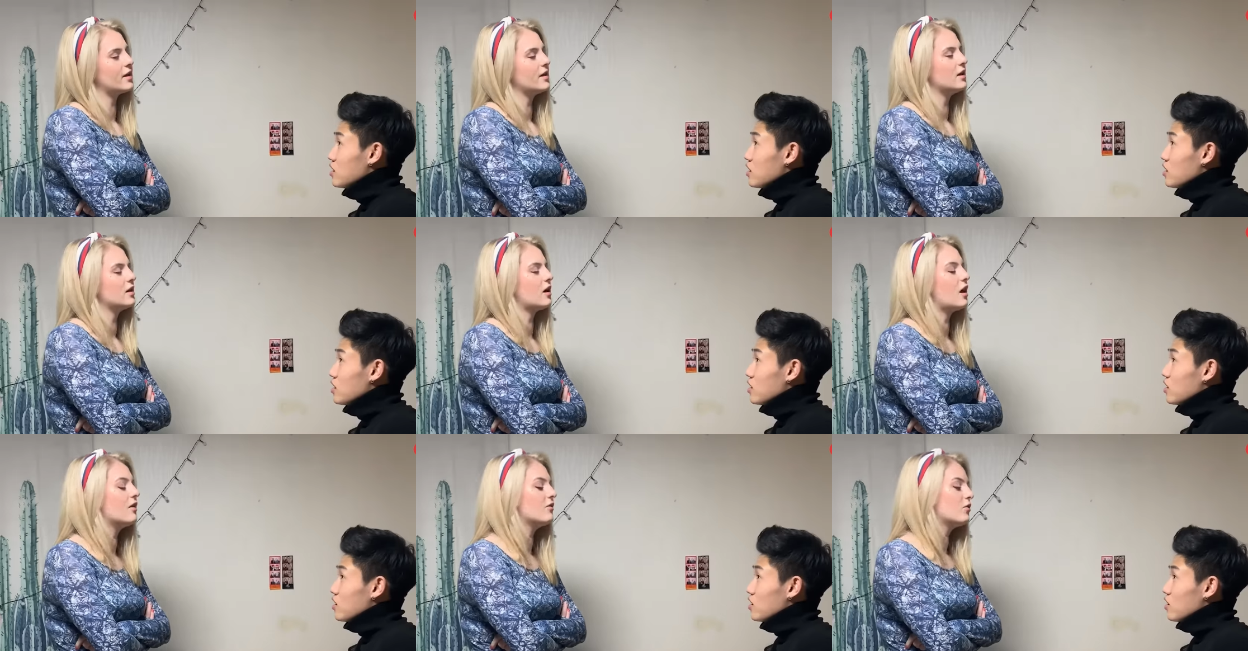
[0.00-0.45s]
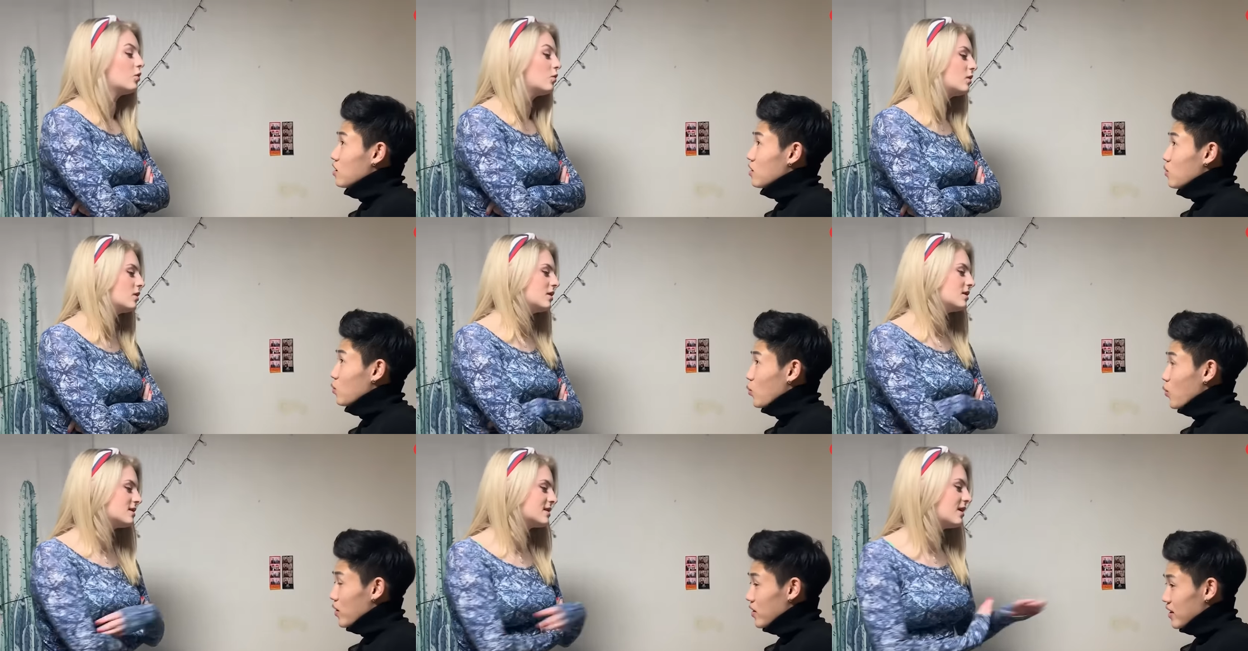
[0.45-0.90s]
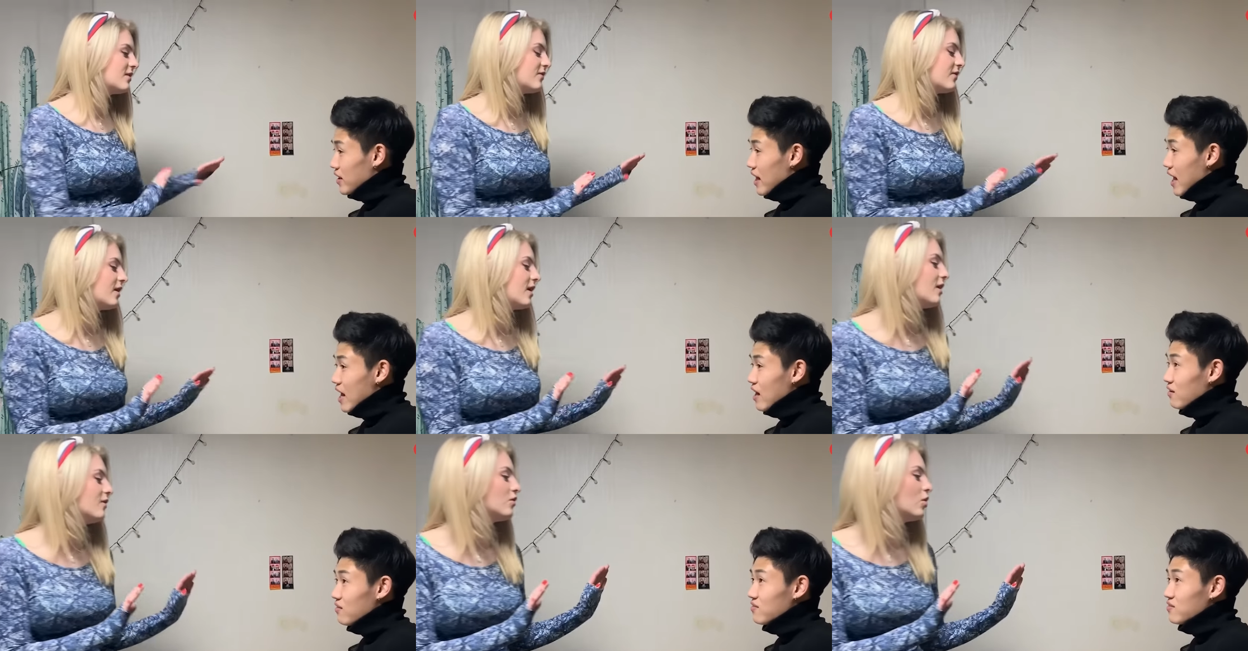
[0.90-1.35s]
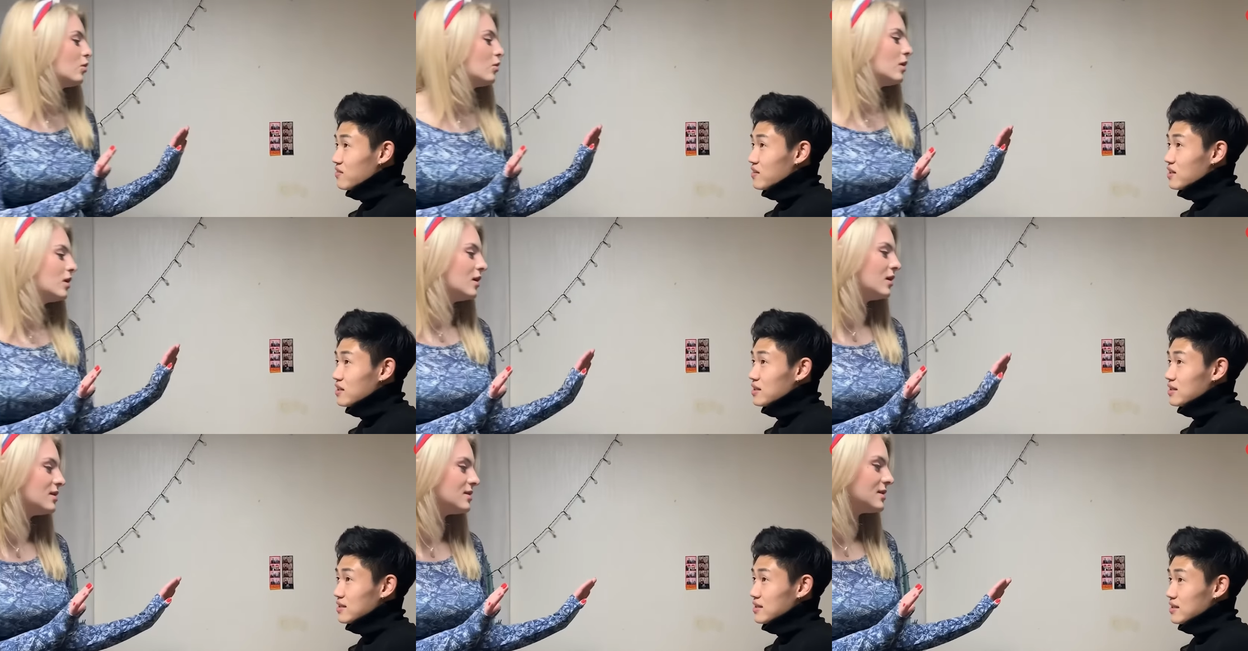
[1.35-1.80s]
Speaker 1: Okay, I've got one last outfit. I've
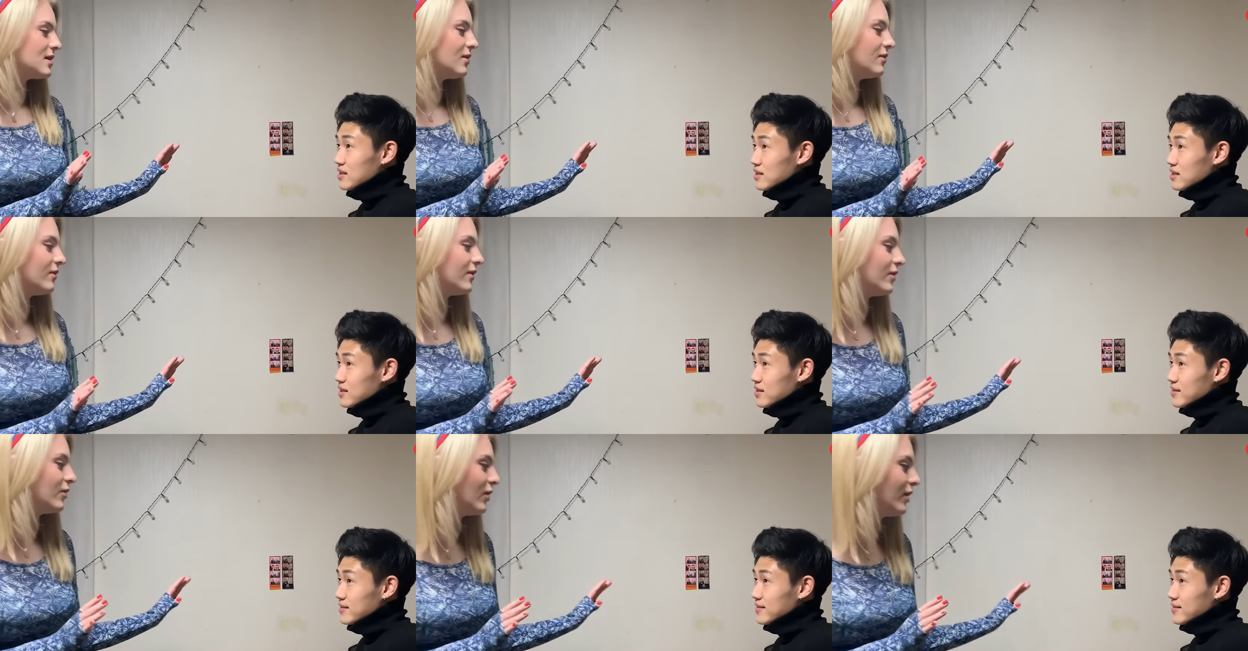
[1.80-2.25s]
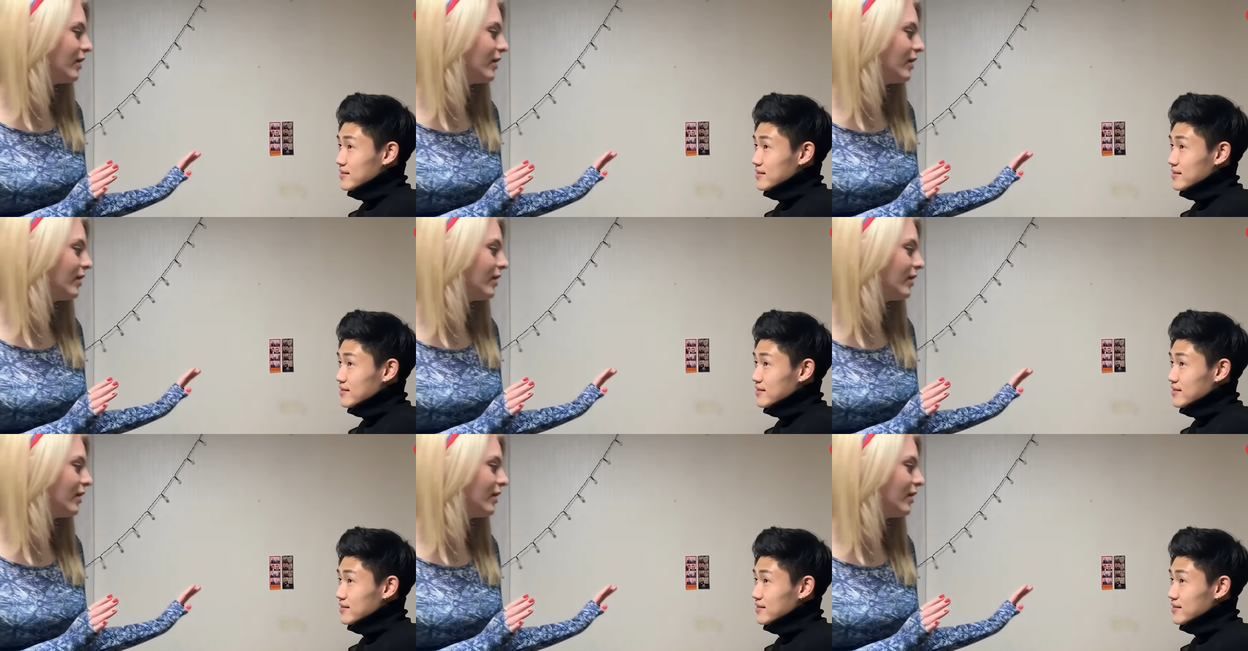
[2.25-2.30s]
got one last outfit,